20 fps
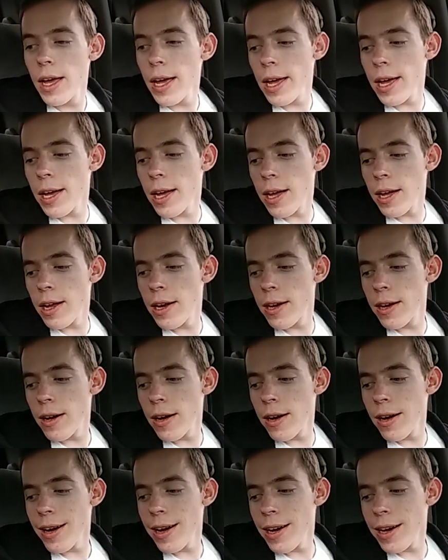And
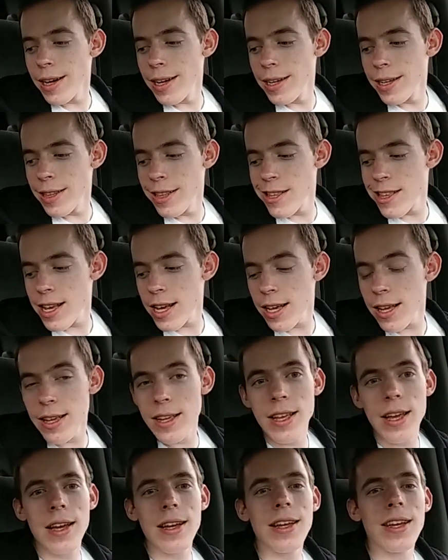I think,
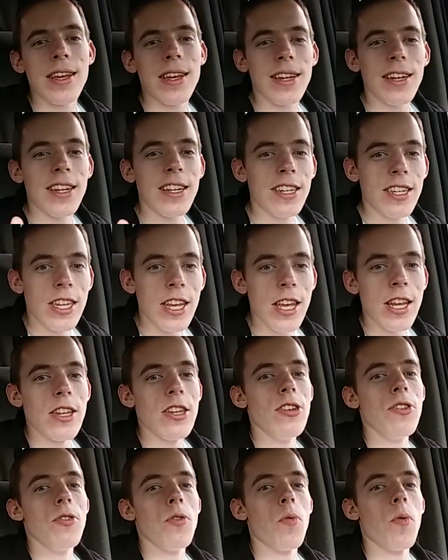yeah, yeah continue.